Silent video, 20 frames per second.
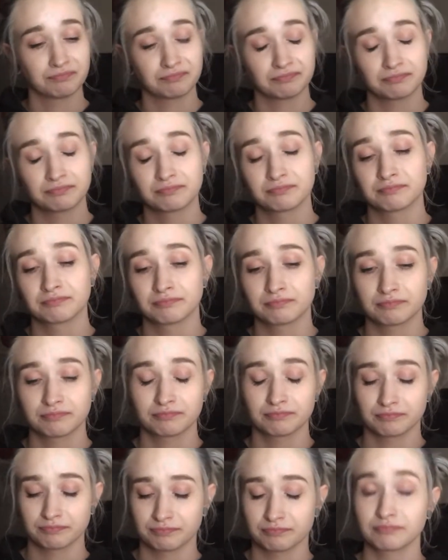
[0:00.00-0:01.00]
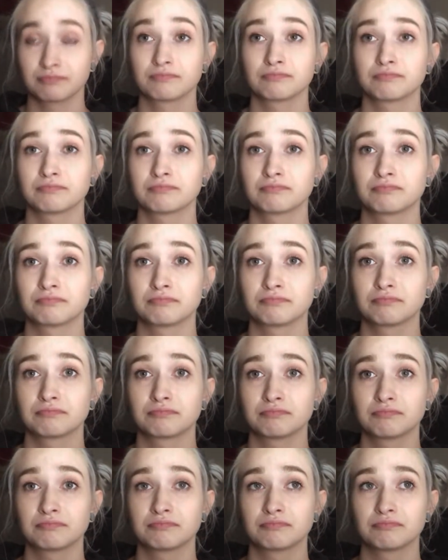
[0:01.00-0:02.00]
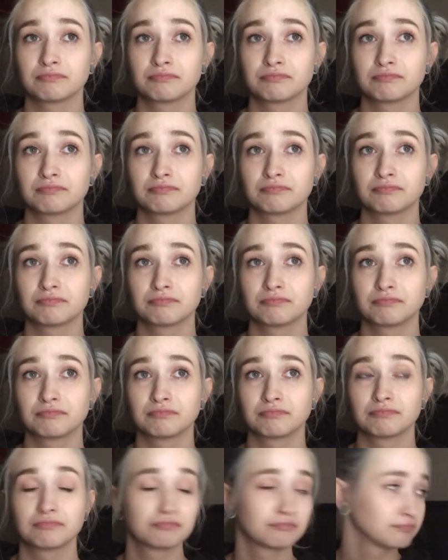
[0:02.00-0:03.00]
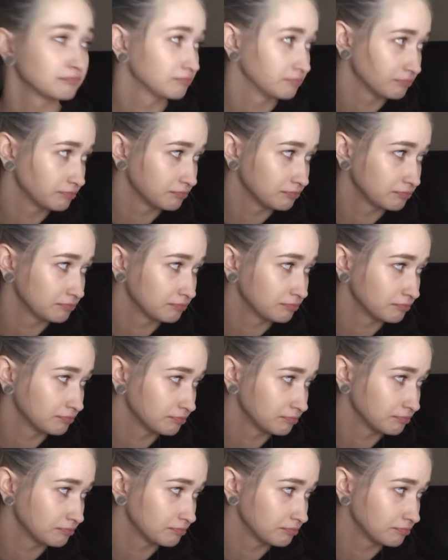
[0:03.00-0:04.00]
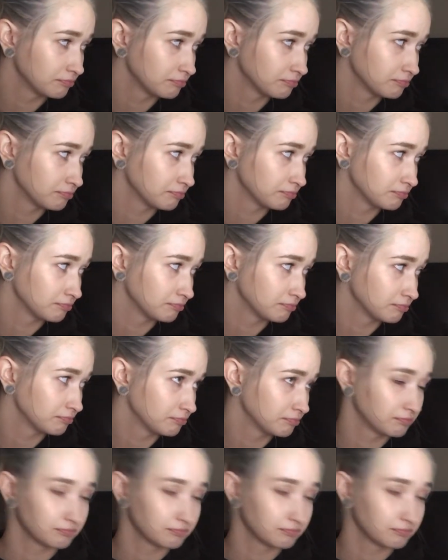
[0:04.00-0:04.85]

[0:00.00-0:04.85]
Nothing is said.